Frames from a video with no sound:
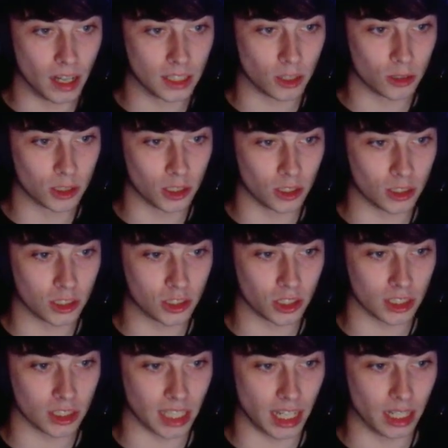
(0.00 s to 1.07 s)
I told you not to
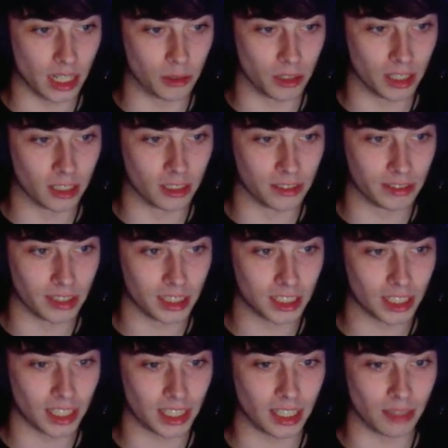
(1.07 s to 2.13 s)
trust anyone. He'll
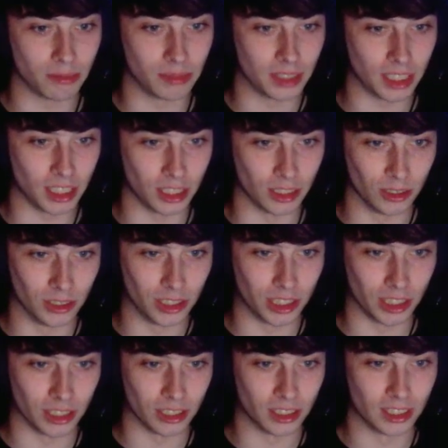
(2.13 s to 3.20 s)
eventually come to
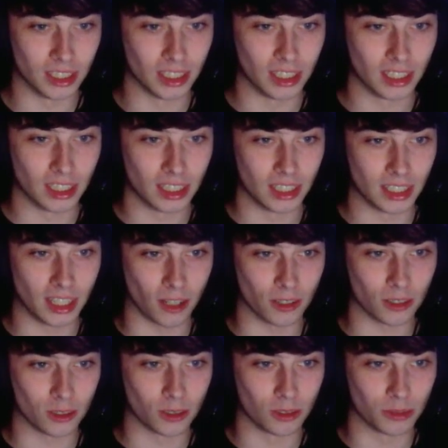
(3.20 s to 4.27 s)
use you. Now
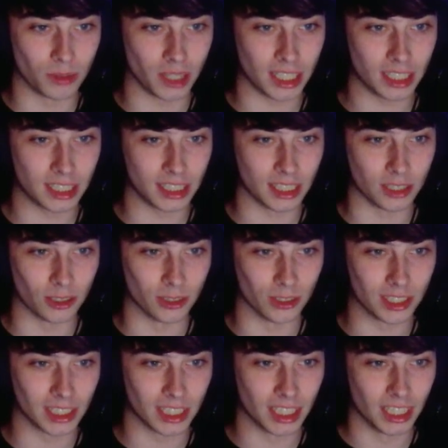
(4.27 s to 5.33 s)
I'm doing my
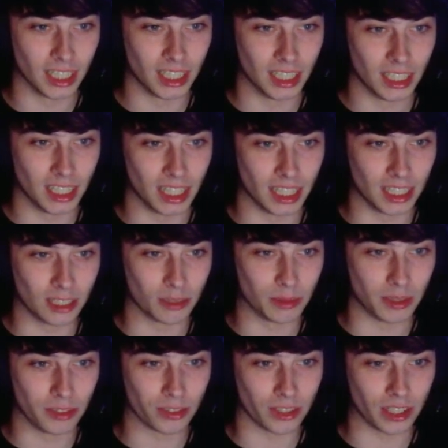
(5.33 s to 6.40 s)
seals, and you'll
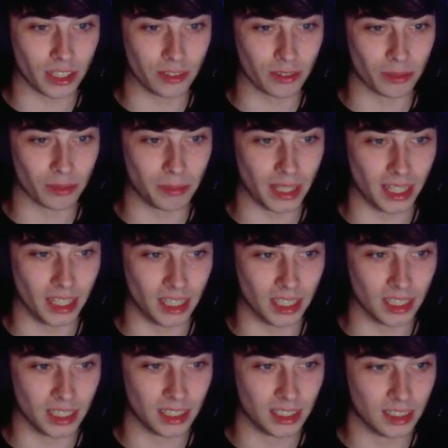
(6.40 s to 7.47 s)
be freed from
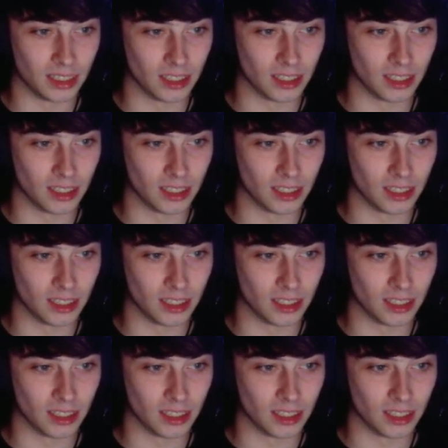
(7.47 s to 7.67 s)
pain.